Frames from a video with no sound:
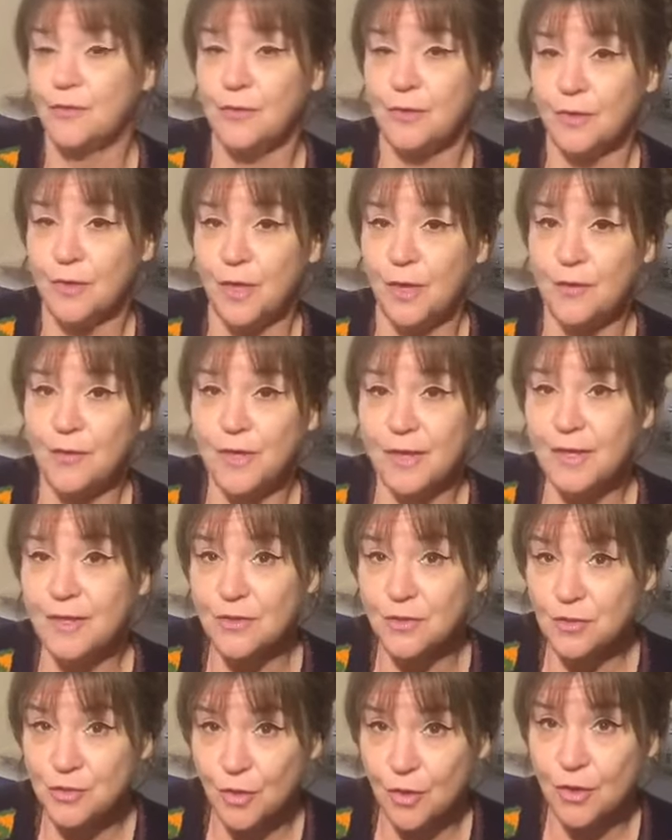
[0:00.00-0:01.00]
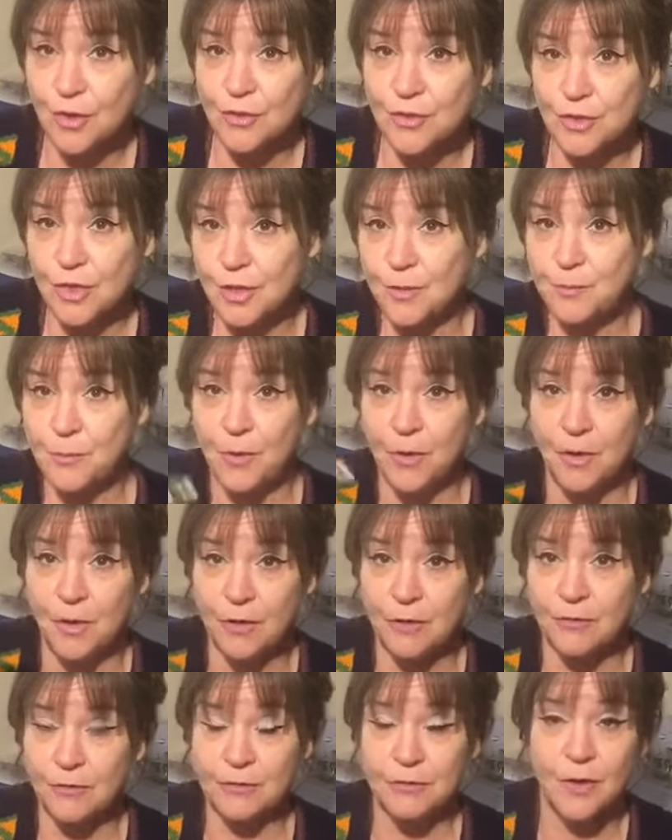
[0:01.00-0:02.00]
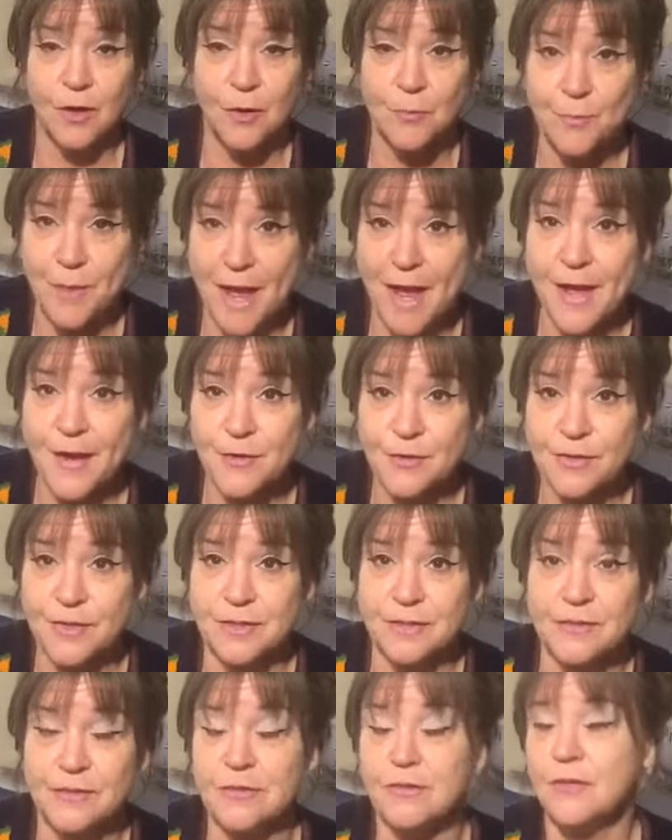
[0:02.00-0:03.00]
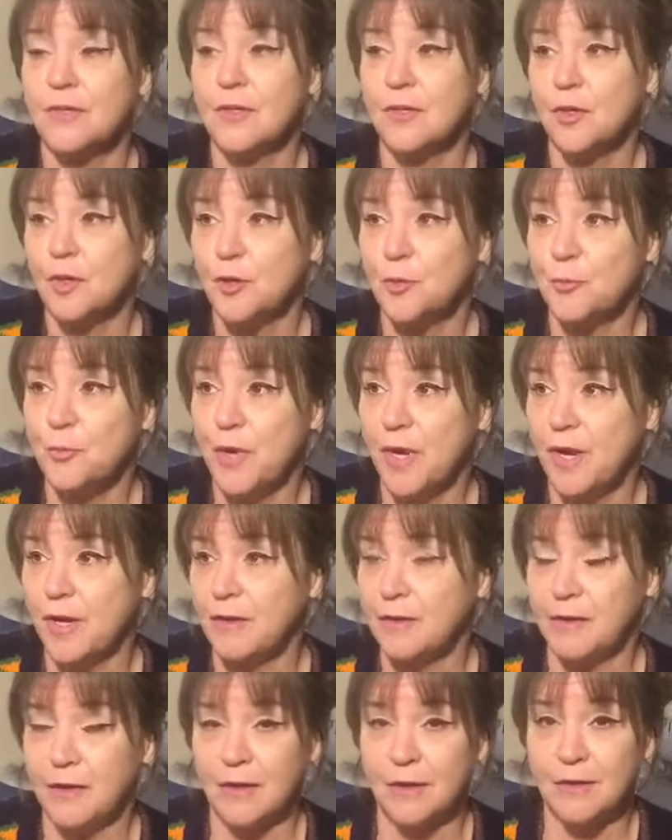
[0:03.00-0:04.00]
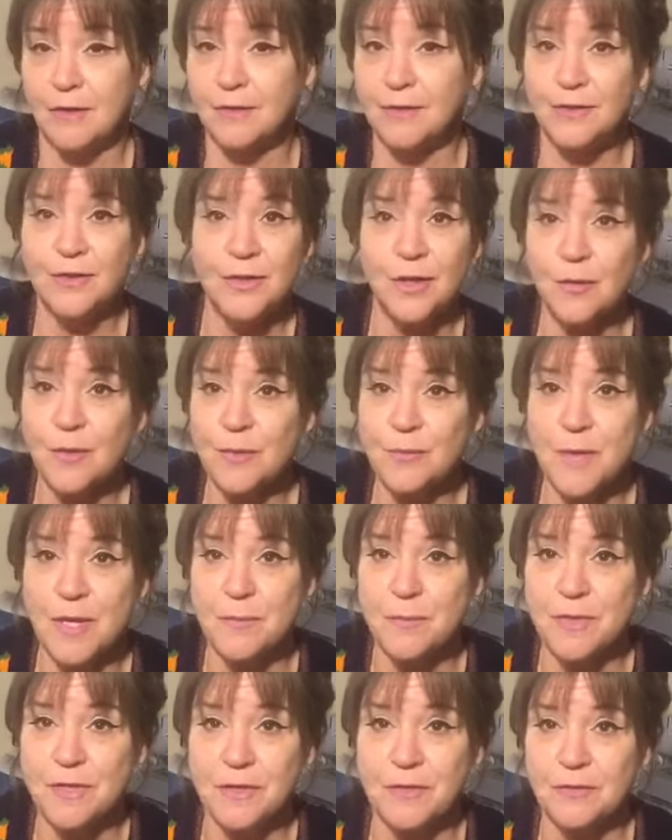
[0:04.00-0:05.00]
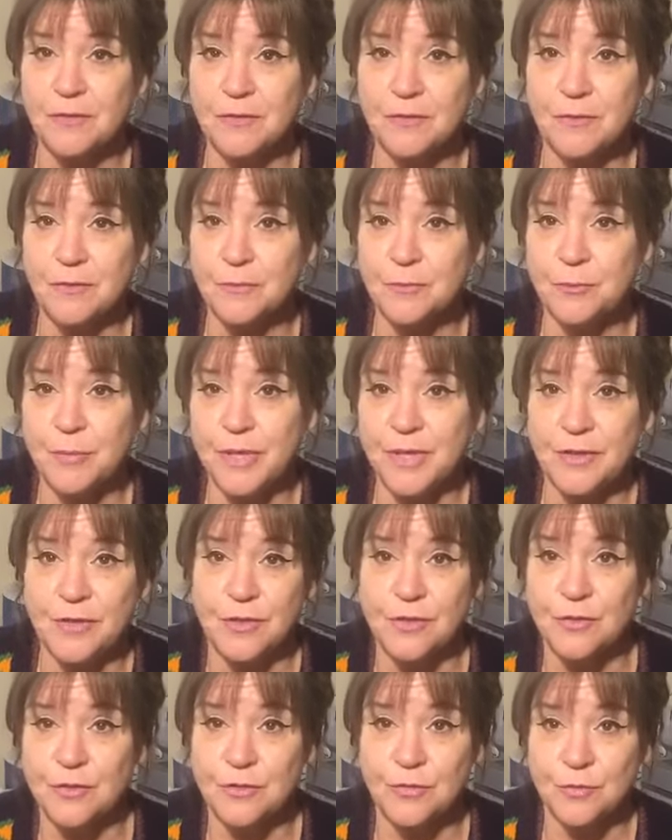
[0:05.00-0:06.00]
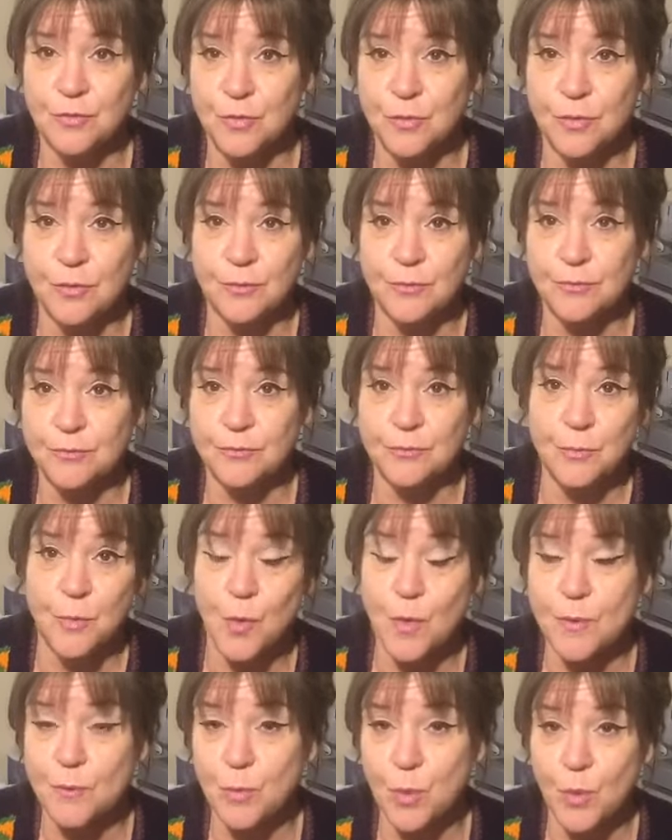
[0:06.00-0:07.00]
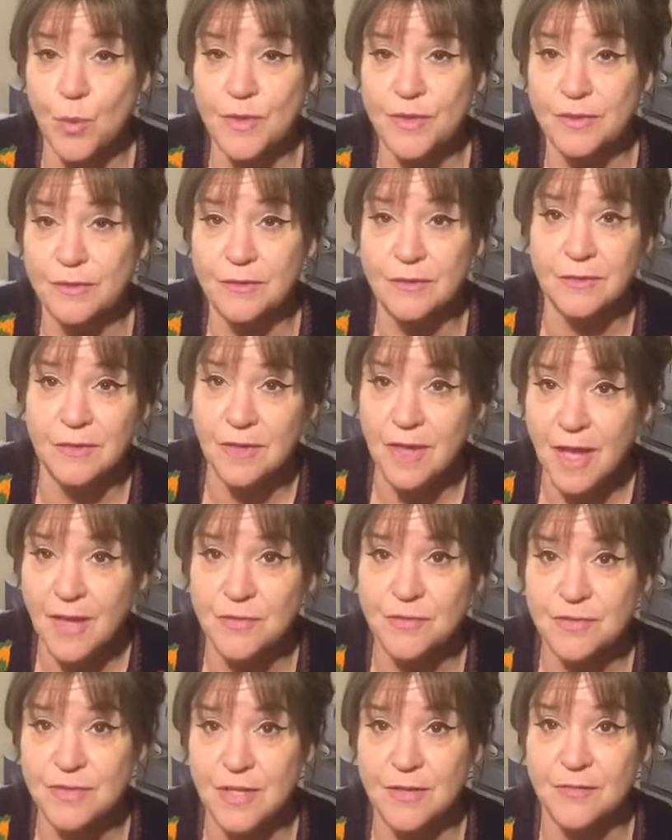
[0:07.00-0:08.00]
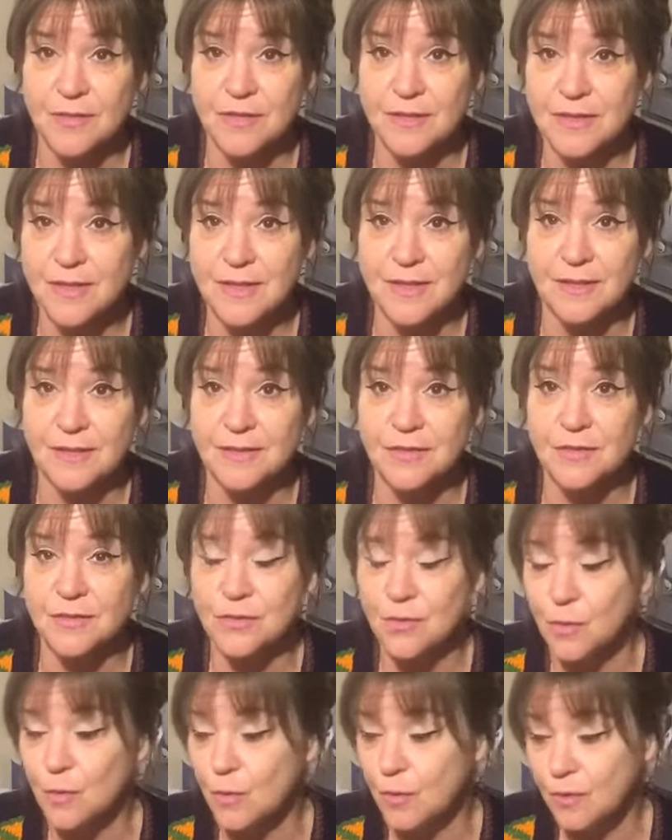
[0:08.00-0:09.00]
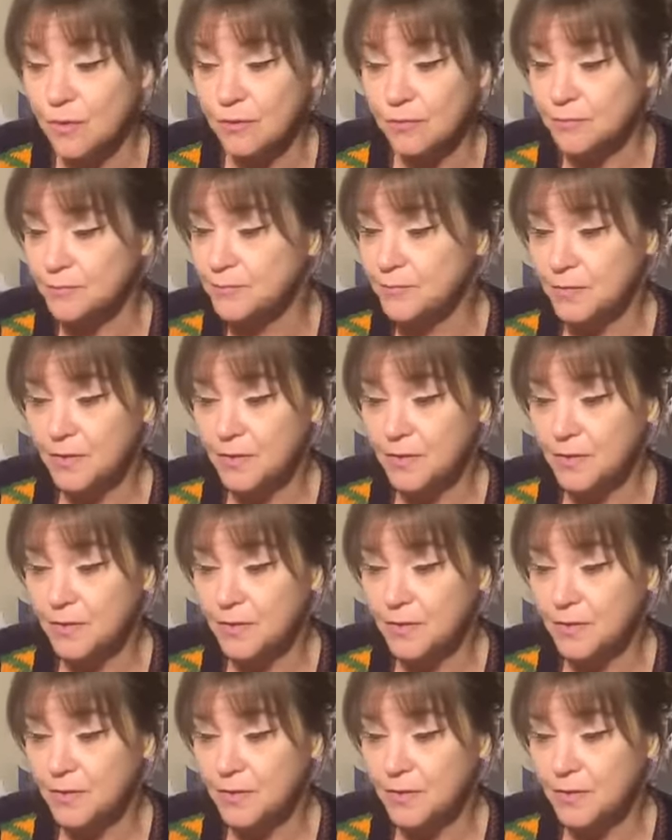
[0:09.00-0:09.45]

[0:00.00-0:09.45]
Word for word: you know, that can charge up our, our batteries. But, uh, you know, it may be being used for more important life-saving things or